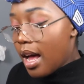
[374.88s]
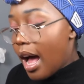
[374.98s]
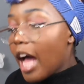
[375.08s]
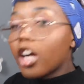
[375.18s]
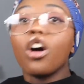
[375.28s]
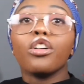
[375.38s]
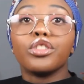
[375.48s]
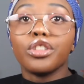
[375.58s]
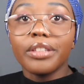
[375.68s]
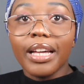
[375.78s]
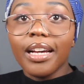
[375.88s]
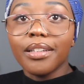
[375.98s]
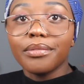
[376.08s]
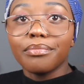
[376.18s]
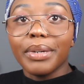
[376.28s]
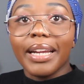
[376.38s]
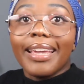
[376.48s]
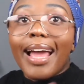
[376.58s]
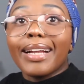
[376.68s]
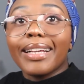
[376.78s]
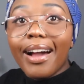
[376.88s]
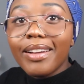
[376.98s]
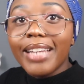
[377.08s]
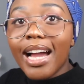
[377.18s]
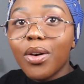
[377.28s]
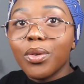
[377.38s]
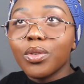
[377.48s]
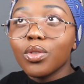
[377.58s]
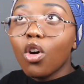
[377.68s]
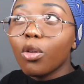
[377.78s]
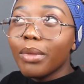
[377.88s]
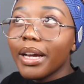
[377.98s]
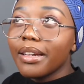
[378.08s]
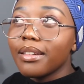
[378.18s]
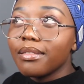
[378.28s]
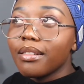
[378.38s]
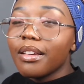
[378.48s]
I can't do that, but I can cut down on my